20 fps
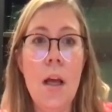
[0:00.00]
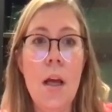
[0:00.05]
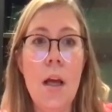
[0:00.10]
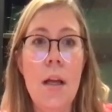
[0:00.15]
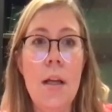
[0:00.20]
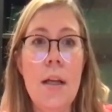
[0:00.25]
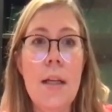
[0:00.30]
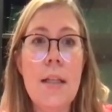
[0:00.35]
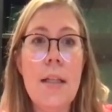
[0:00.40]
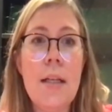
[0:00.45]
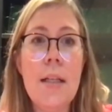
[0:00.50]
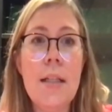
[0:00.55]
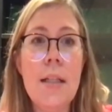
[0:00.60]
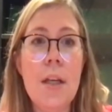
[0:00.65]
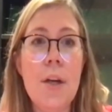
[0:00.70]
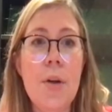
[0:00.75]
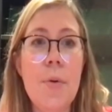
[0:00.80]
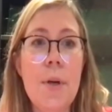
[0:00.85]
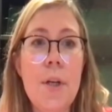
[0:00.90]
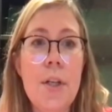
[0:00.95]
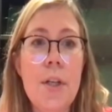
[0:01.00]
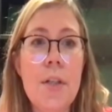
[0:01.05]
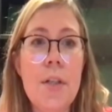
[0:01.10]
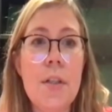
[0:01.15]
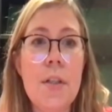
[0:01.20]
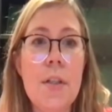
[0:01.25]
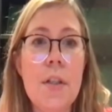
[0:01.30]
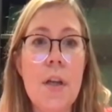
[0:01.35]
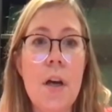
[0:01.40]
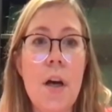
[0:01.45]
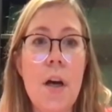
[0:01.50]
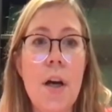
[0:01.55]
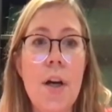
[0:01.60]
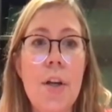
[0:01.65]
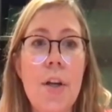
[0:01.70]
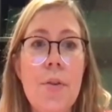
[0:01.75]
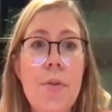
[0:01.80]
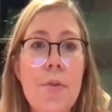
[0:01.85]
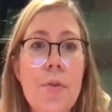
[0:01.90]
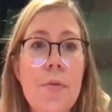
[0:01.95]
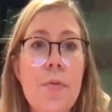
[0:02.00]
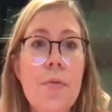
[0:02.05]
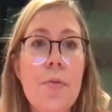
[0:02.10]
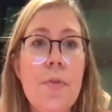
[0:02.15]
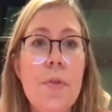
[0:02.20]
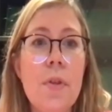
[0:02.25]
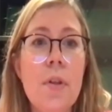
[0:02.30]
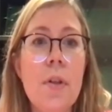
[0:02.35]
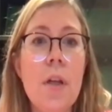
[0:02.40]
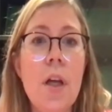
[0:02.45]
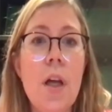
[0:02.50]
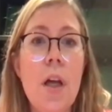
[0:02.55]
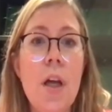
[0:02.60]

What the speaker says: Nasal secretions are useful